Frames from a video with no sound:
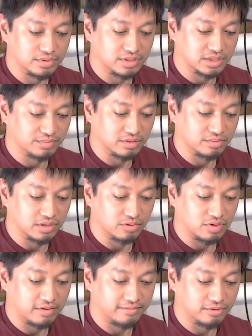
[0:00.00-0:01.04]
6mm
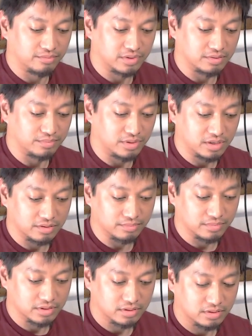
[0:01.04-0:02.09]
craft foam on the
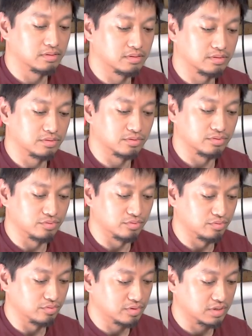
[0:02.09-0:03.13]
bottom
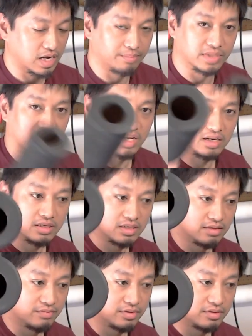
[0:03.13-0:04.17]
to cap the end,
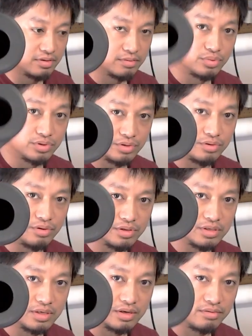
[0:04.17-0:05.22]
even put the hole
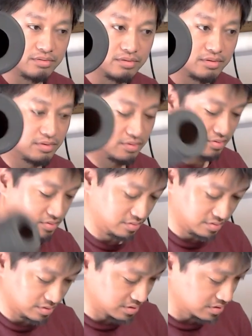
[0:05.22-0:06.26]
in there
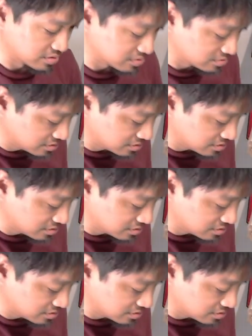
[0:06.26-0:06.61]
because the